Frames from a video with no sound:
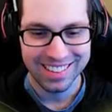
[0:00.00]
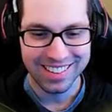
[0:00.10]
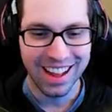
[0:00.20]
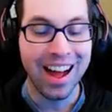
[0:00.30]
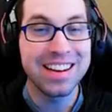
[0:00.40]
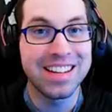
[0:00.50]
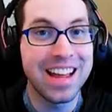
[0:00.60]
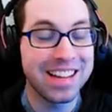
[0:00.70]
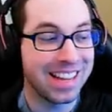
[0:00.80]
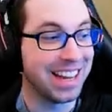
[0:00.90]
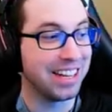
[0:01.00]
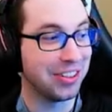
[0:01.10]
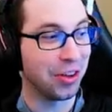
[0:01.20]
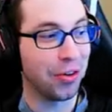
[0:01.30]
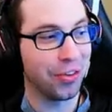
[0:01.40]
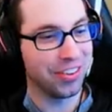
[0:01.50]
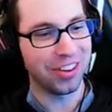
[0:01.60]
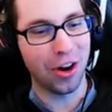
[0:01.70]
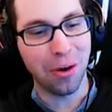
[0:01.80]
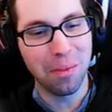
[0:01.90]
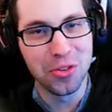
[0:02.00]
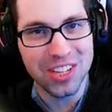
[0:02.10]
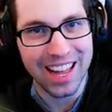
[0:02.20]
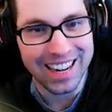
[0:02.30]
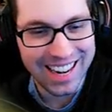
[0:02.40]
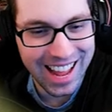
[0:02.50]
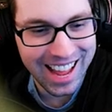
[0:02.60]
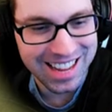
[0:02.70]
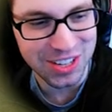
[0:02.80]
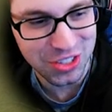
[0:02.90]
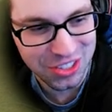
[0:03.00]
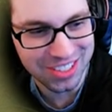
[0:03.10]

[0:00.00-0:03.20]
Not dedicated though. Almost had an ace.